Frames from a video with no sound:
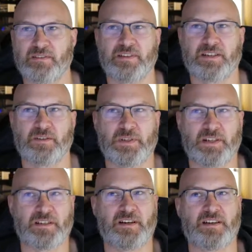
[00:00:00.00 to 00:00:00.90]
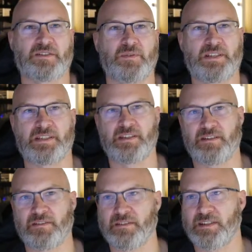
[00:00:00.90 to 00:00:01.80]
That could be like an I2C
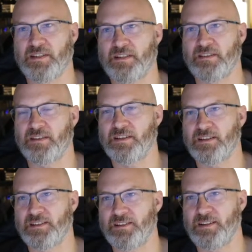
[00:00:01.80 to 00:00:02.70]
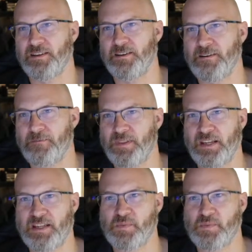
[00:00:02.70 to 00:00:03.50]
or an